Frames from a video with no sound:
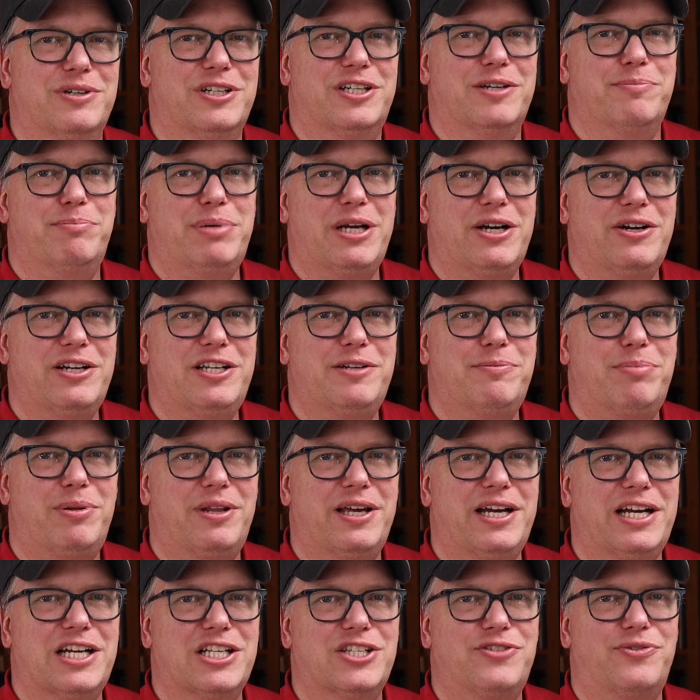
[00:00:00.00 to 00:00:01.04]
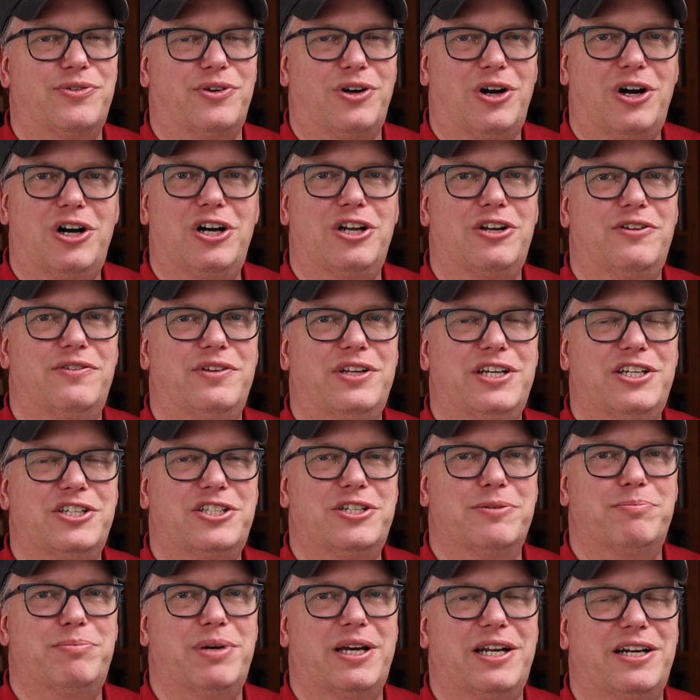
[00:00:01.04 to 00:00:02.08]
when comparing the plans for all of these
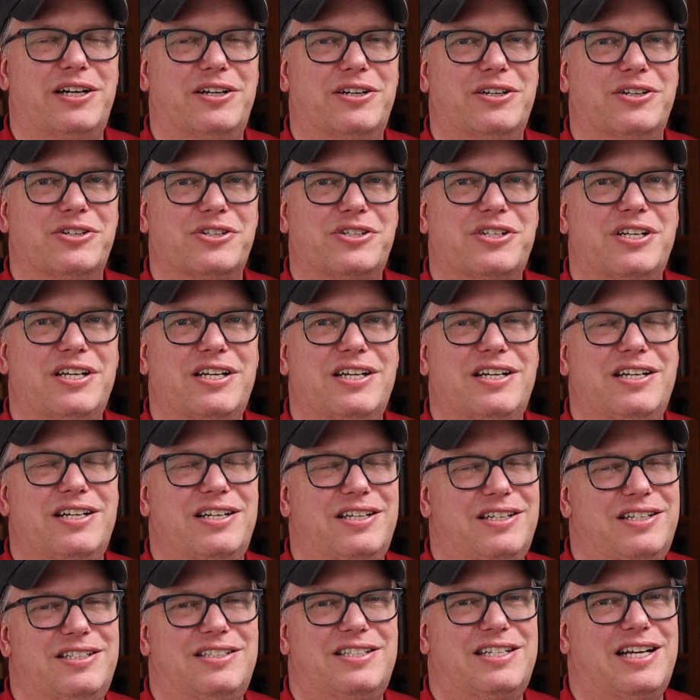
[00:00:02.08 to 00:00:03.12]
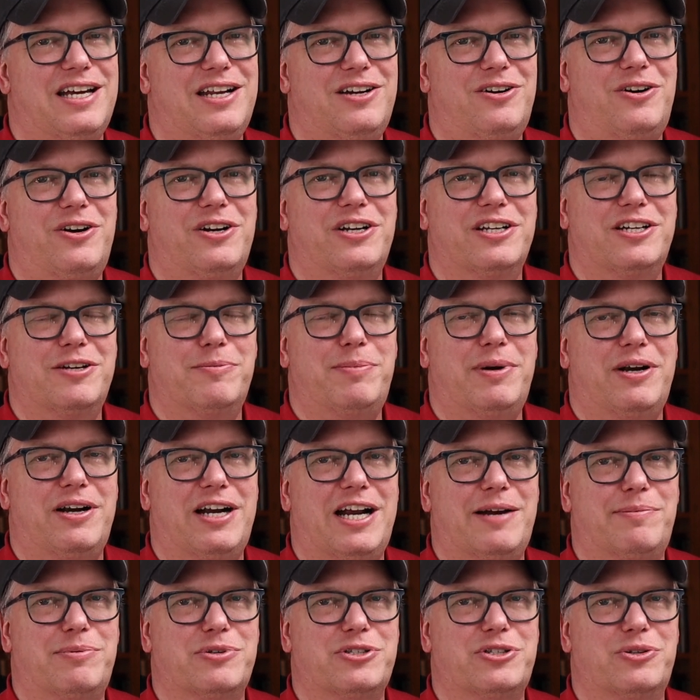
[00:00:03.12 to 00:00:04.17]
competitors, it's kind of hard to compare
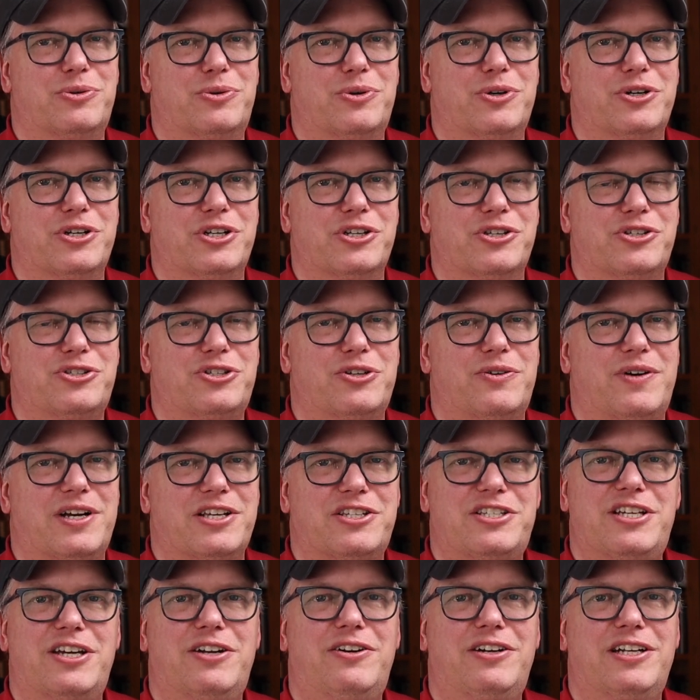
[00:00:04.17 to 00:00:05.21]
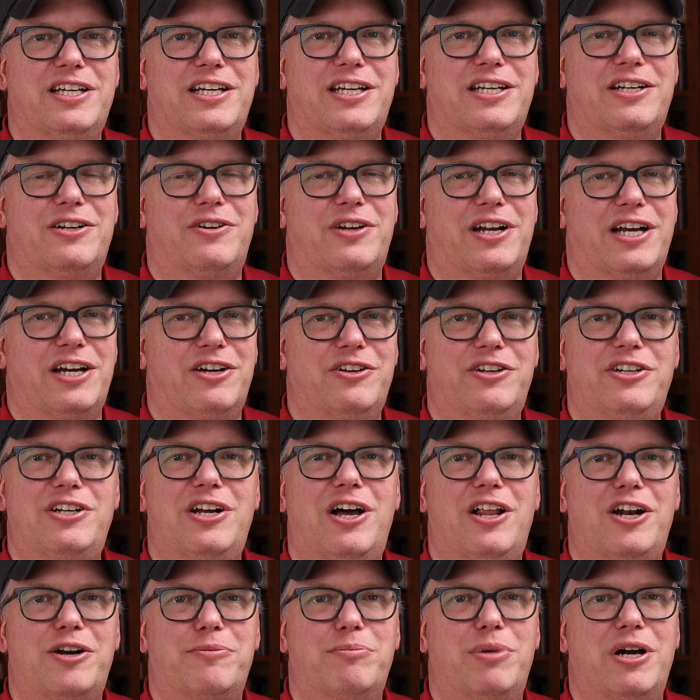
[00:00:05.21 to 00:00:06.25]
apples to oranges, so I settled in on a
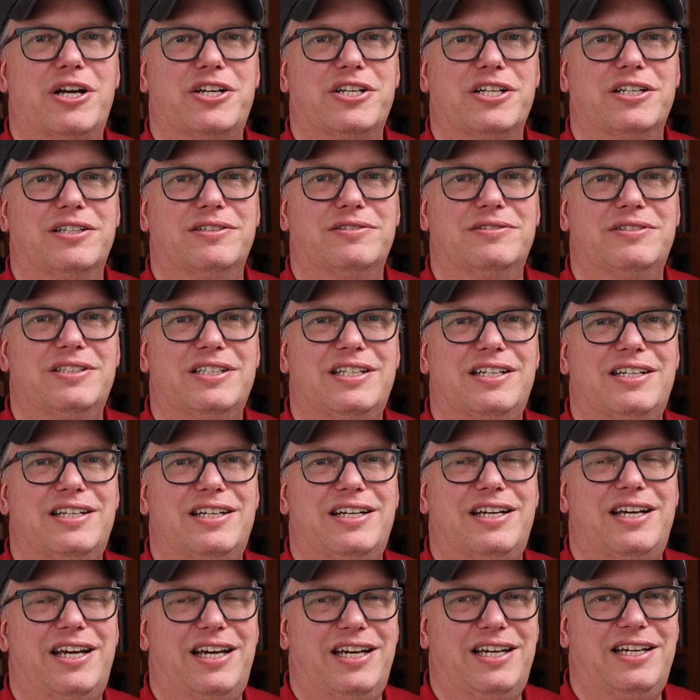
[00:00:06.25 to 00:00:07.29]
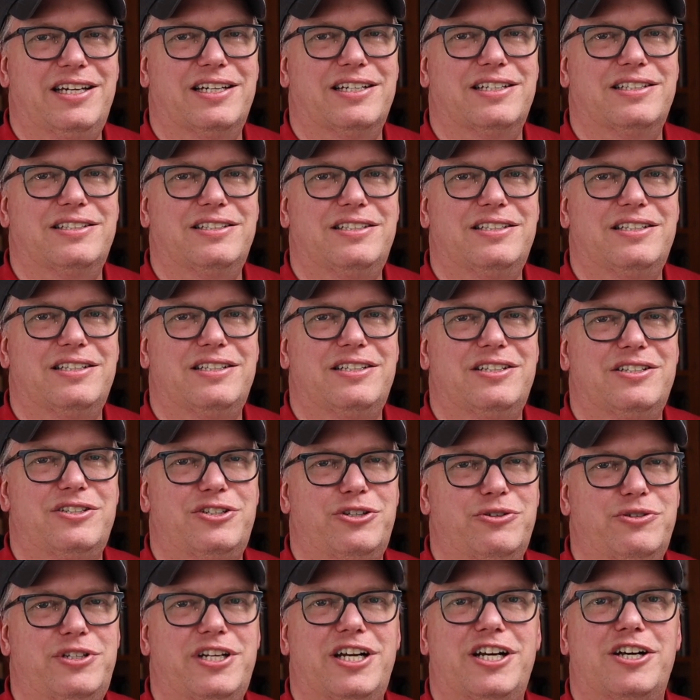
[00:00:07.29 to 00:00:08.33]
$100 budget and
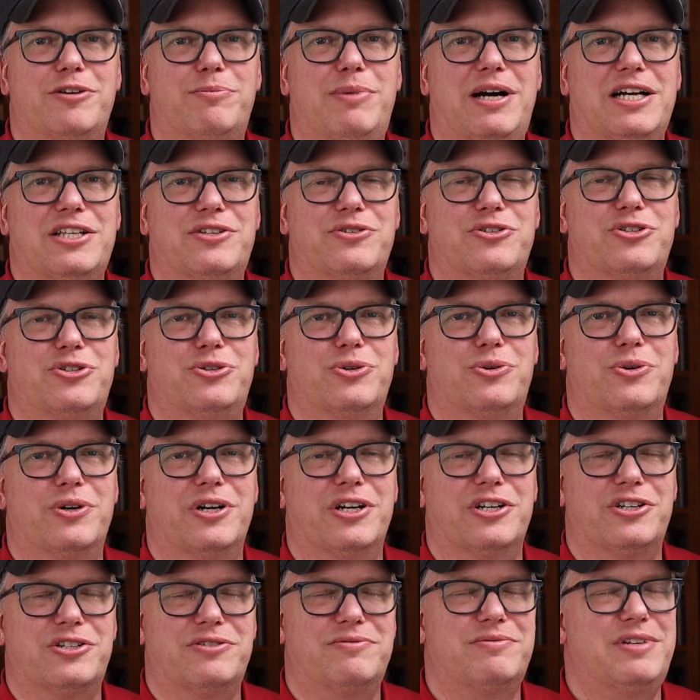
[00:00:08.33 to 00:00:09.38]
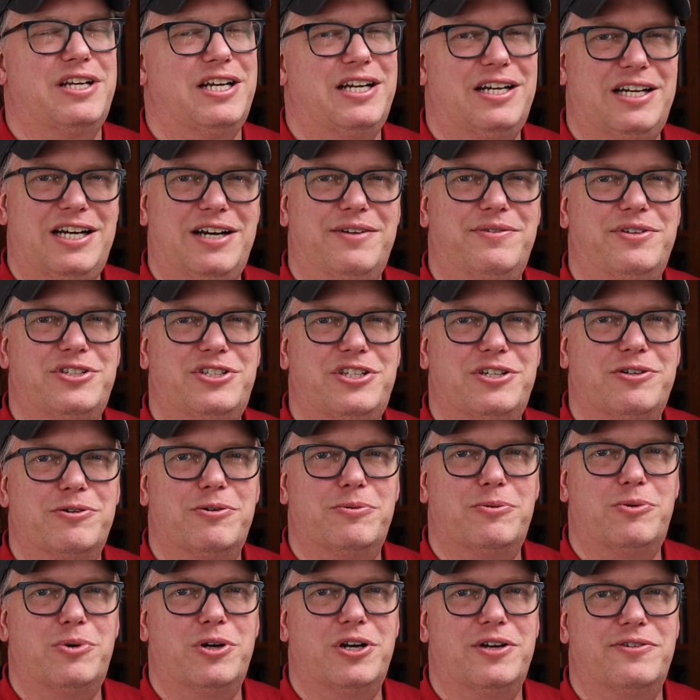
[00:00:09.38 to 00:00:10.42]
2 terabytes of storage. Every single
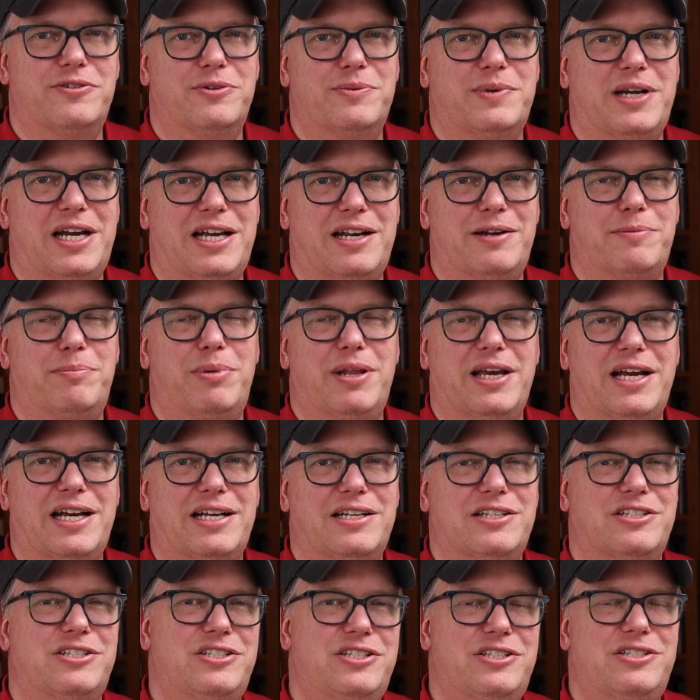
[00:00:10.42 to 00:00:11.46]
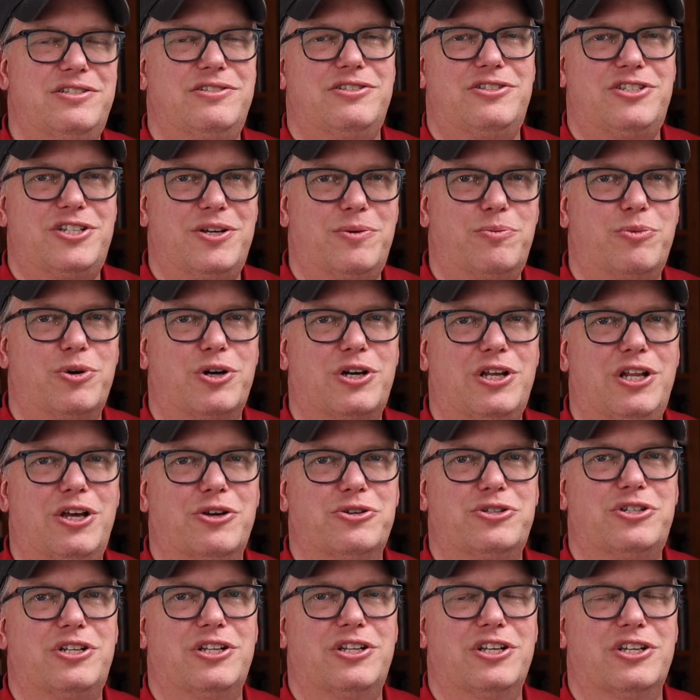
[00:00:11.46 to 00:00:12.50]
one of them had a plan somewhere
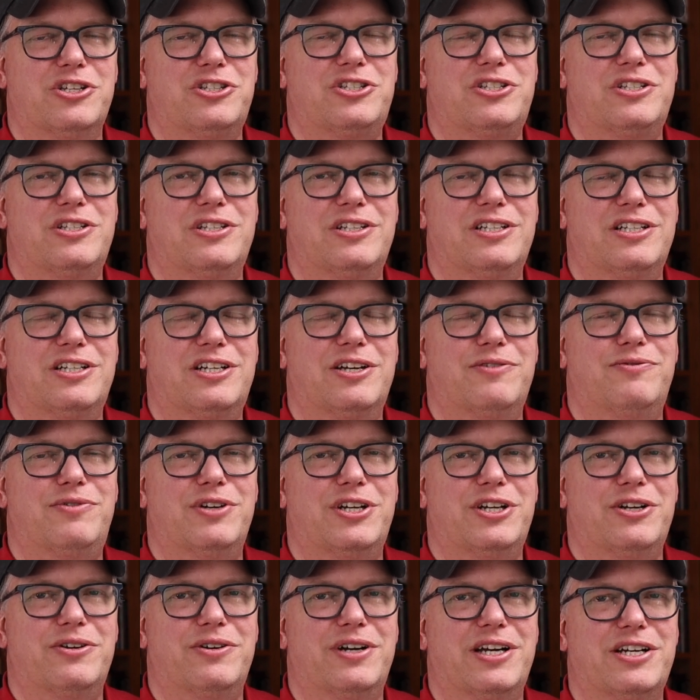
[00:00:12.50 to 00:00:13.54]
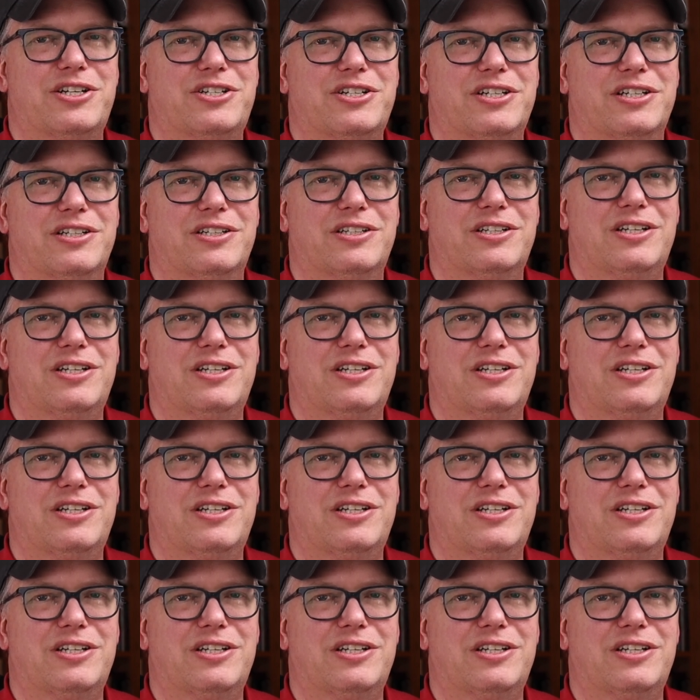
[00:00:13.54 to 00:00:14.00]
close to this configuration.